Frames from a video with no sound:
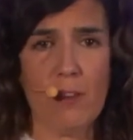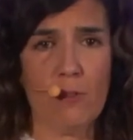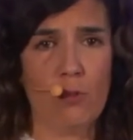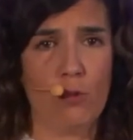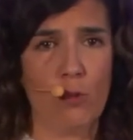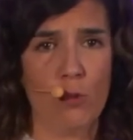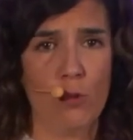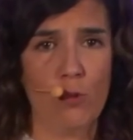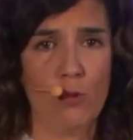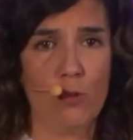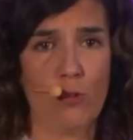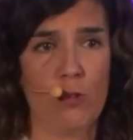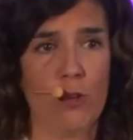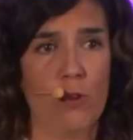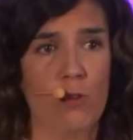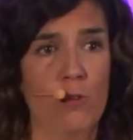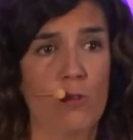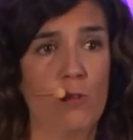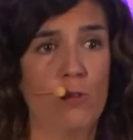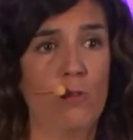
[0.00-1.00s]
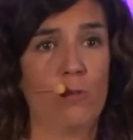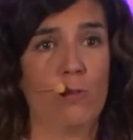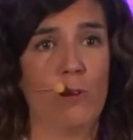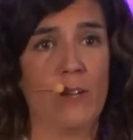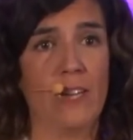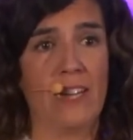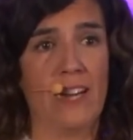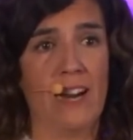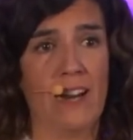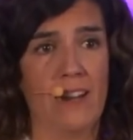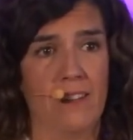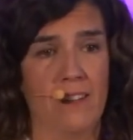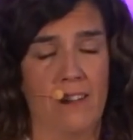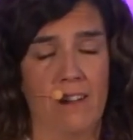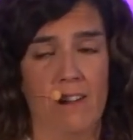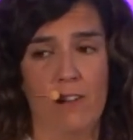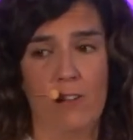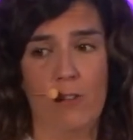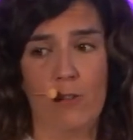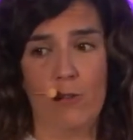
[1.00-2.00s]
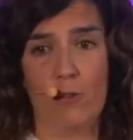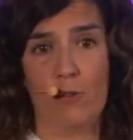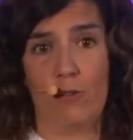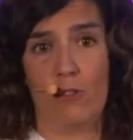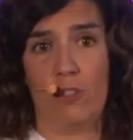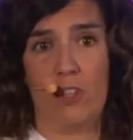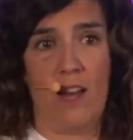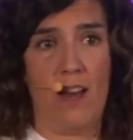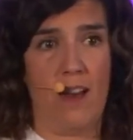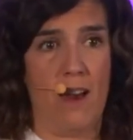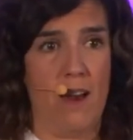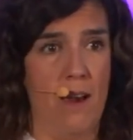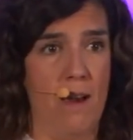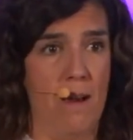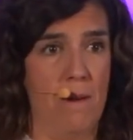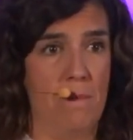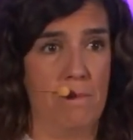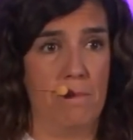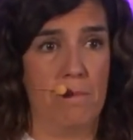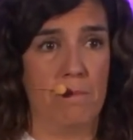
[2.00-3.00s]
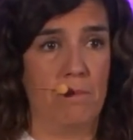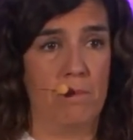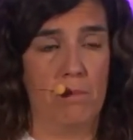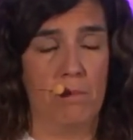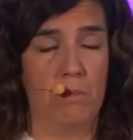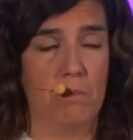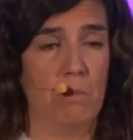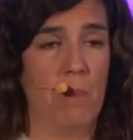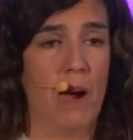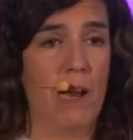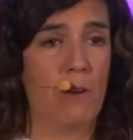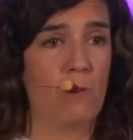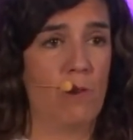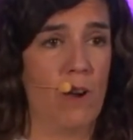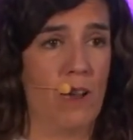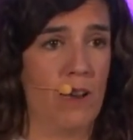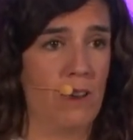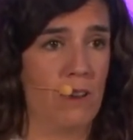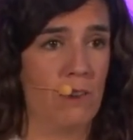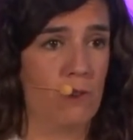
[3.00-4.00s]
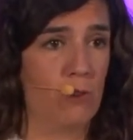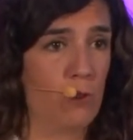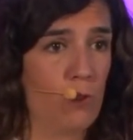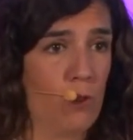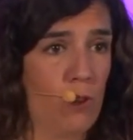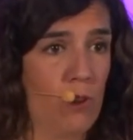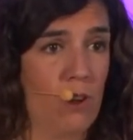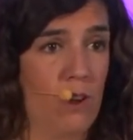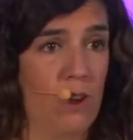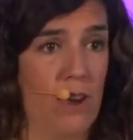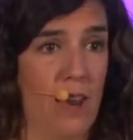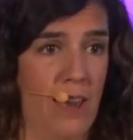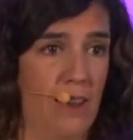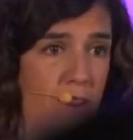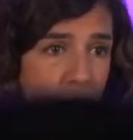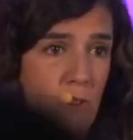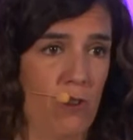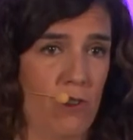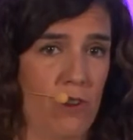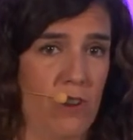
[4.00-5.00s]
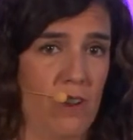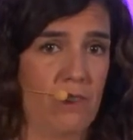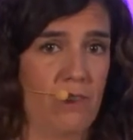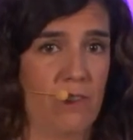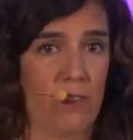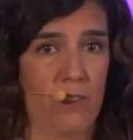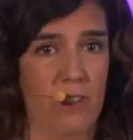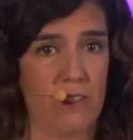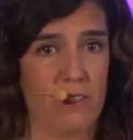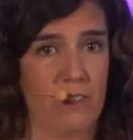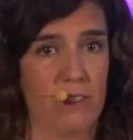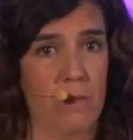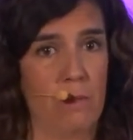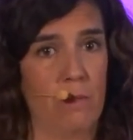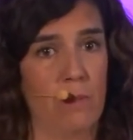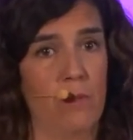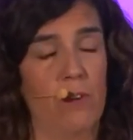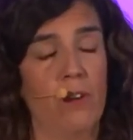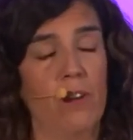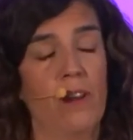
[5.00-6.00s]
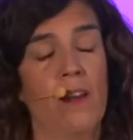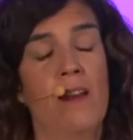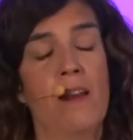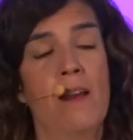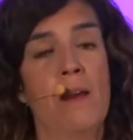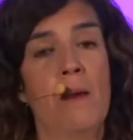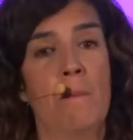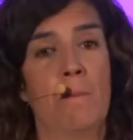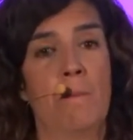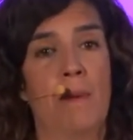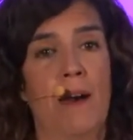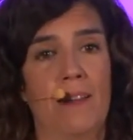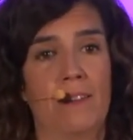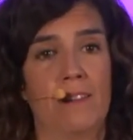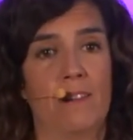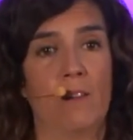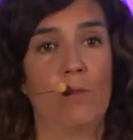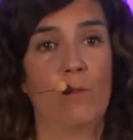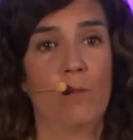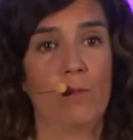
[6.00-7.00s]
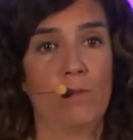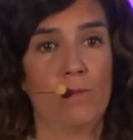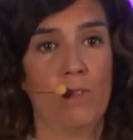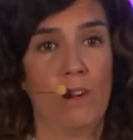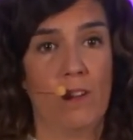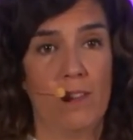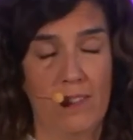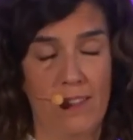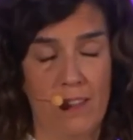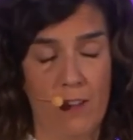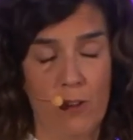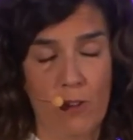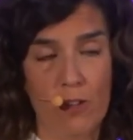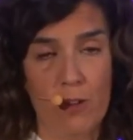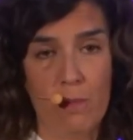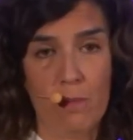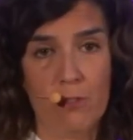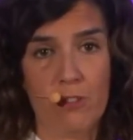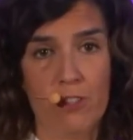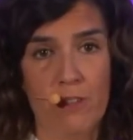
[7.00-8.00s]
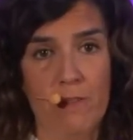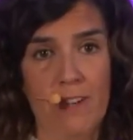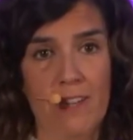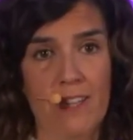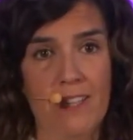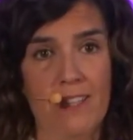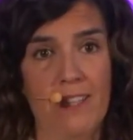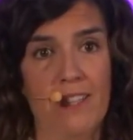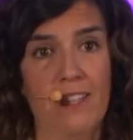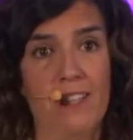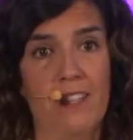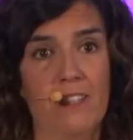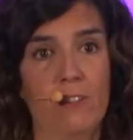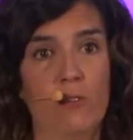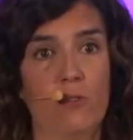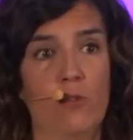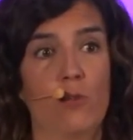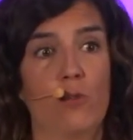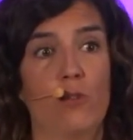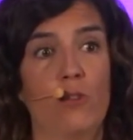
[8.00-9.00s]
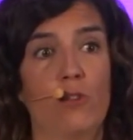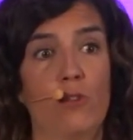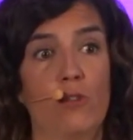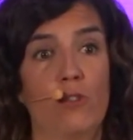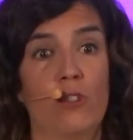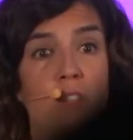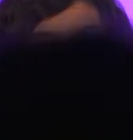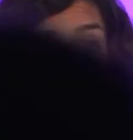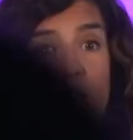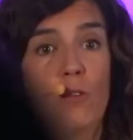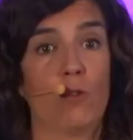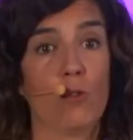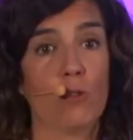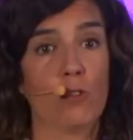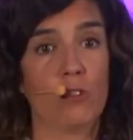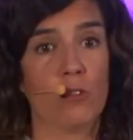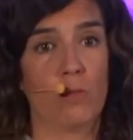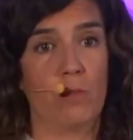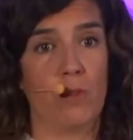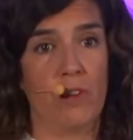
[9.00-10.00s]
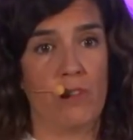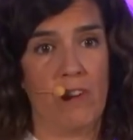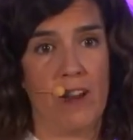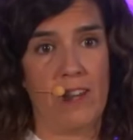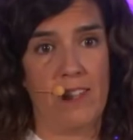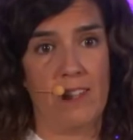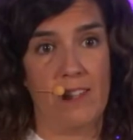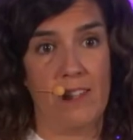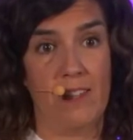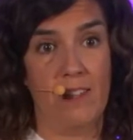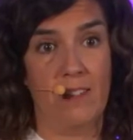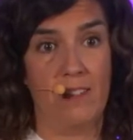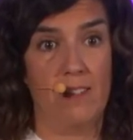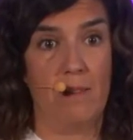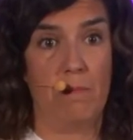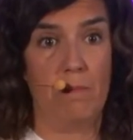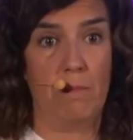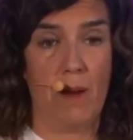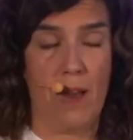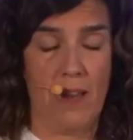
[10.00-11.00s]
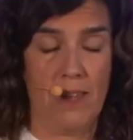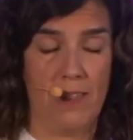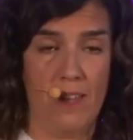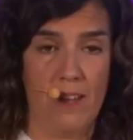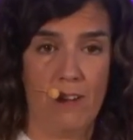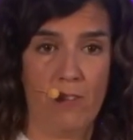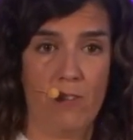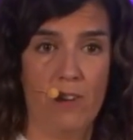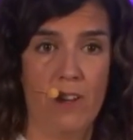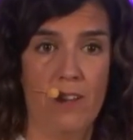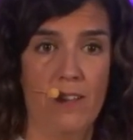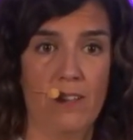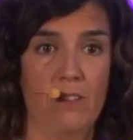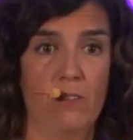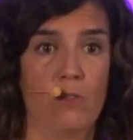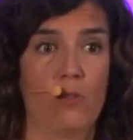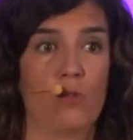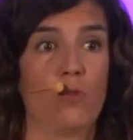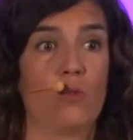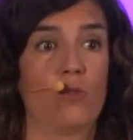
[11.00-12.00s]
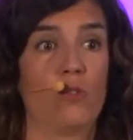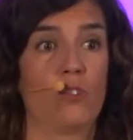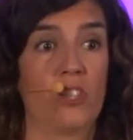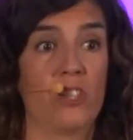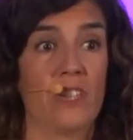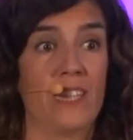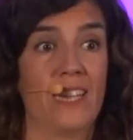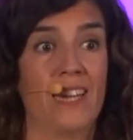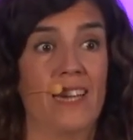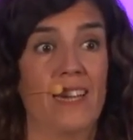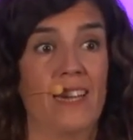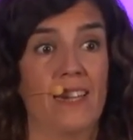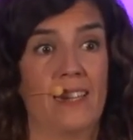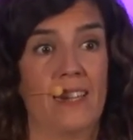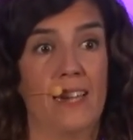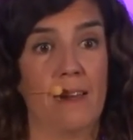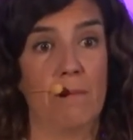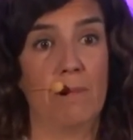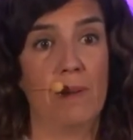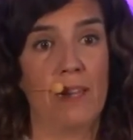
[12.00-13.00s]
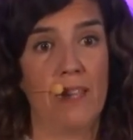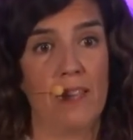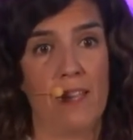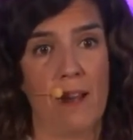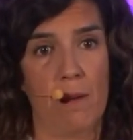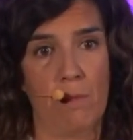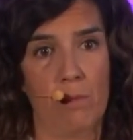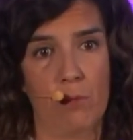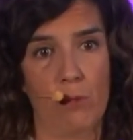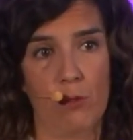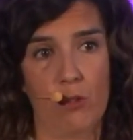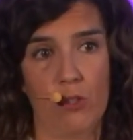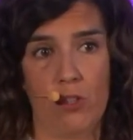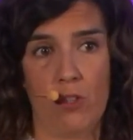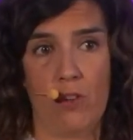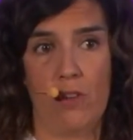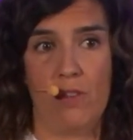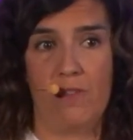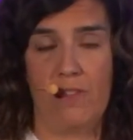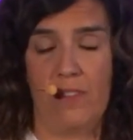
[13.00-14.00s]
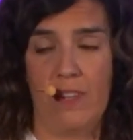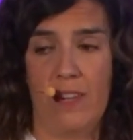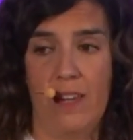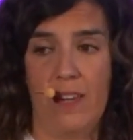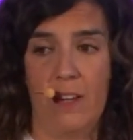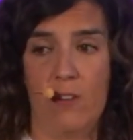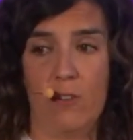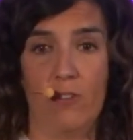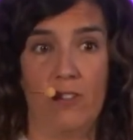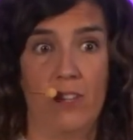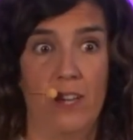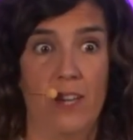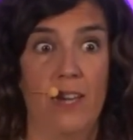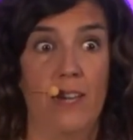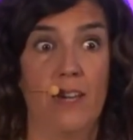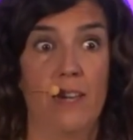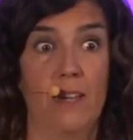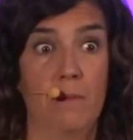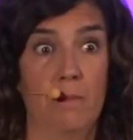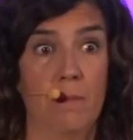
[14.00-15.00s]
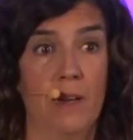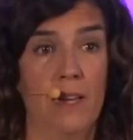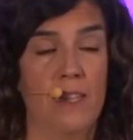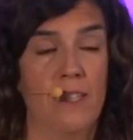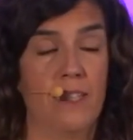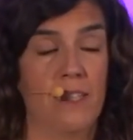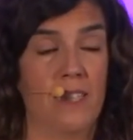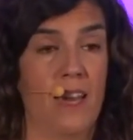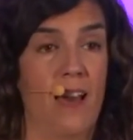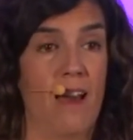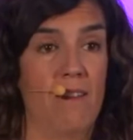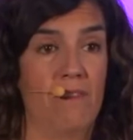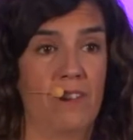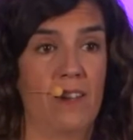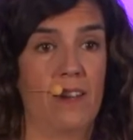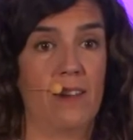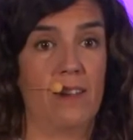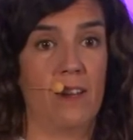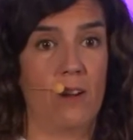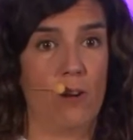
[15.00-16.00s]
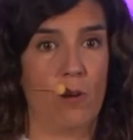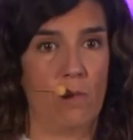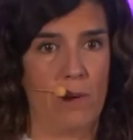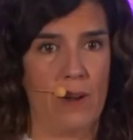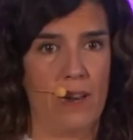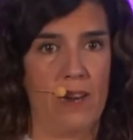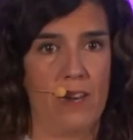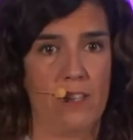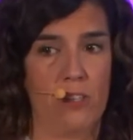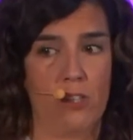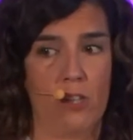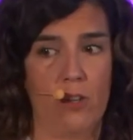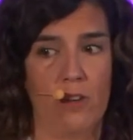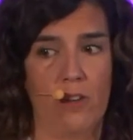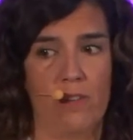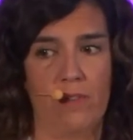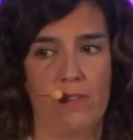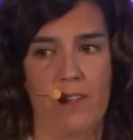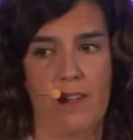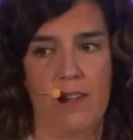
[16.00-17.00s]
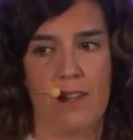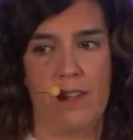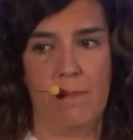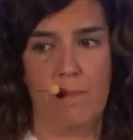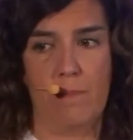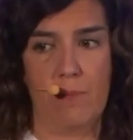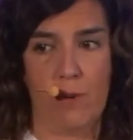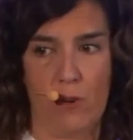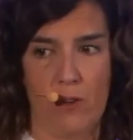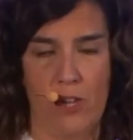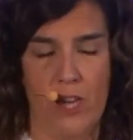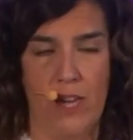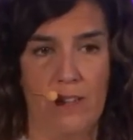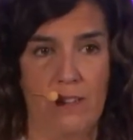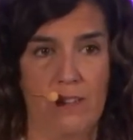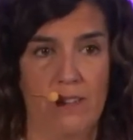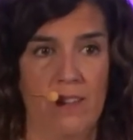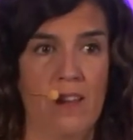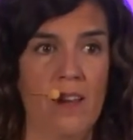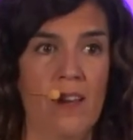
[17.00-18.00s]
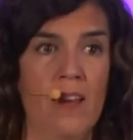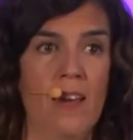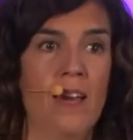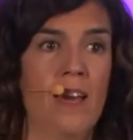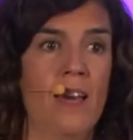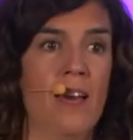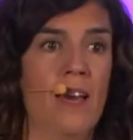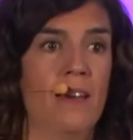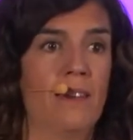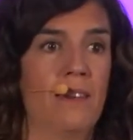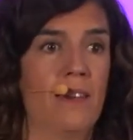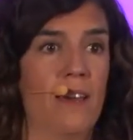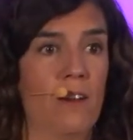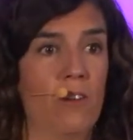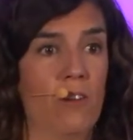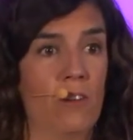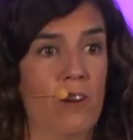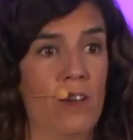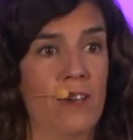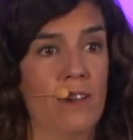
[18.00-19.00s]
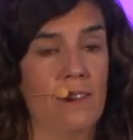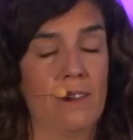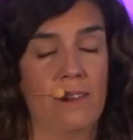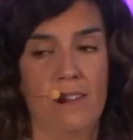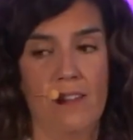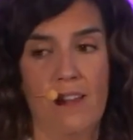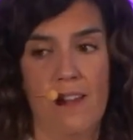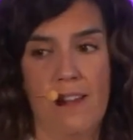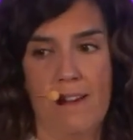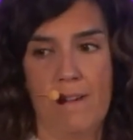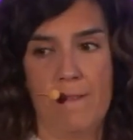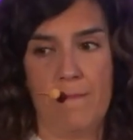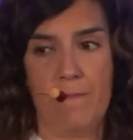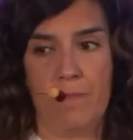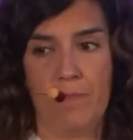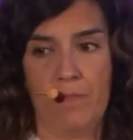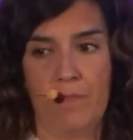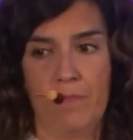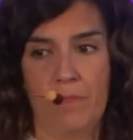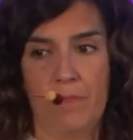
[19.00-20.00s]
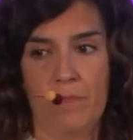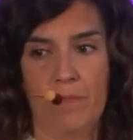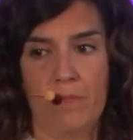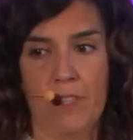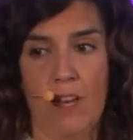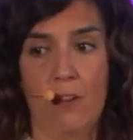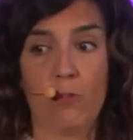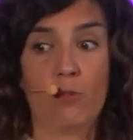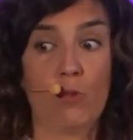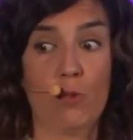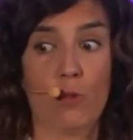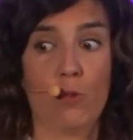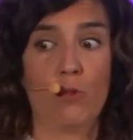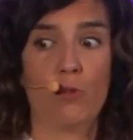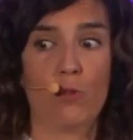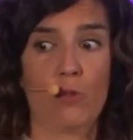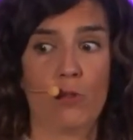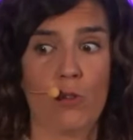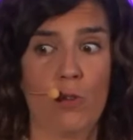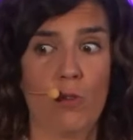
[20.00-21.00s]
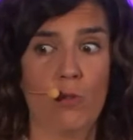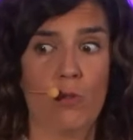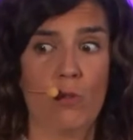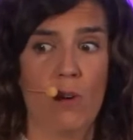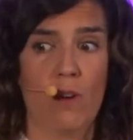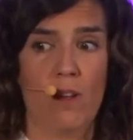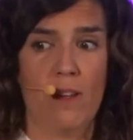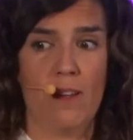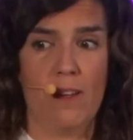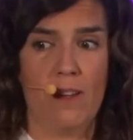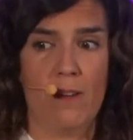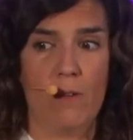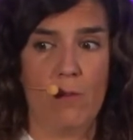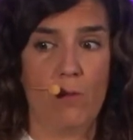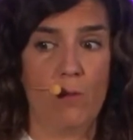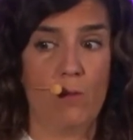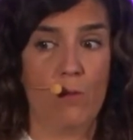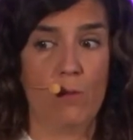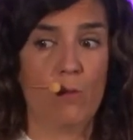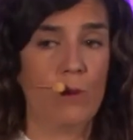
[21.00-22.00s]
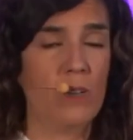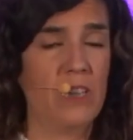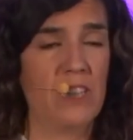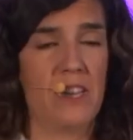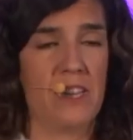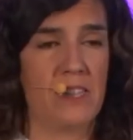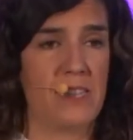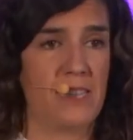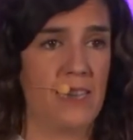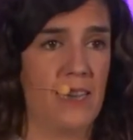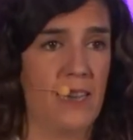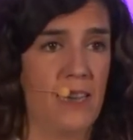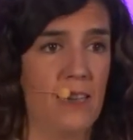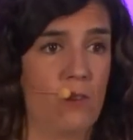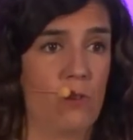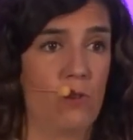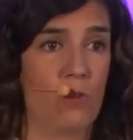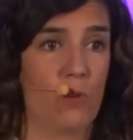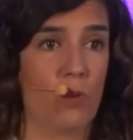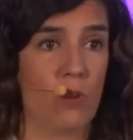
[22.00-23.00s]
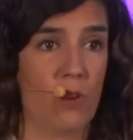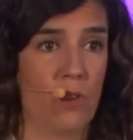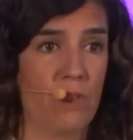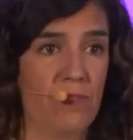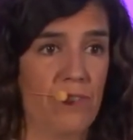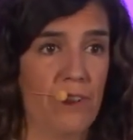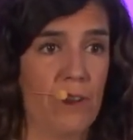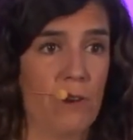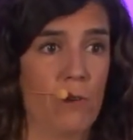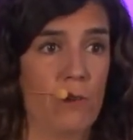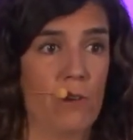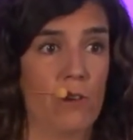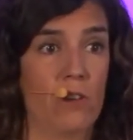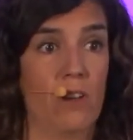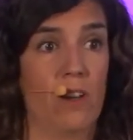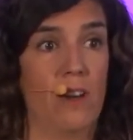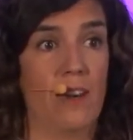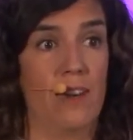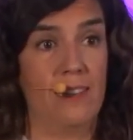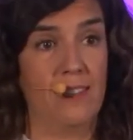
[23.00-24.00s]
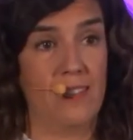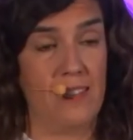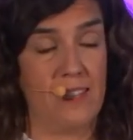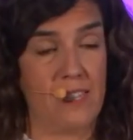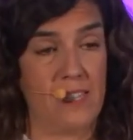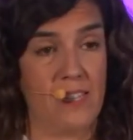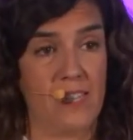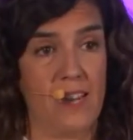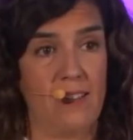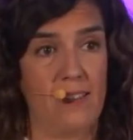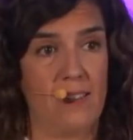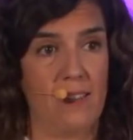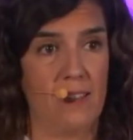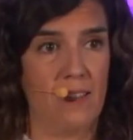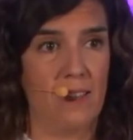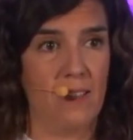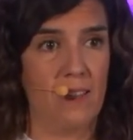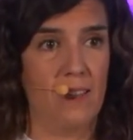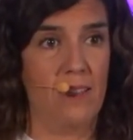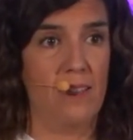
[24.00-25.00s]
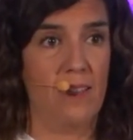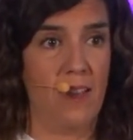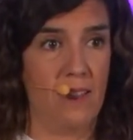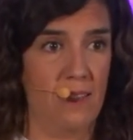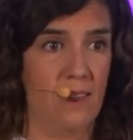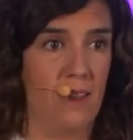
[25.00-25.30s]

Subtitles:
To do so, we can use a manual tool like Docker, for example, but the other possibility is to use the hooks provided by Dekorate to trigger the build and push of the container image after the compilation of the project. Dekorate, to do so, we just need to configure the strategy that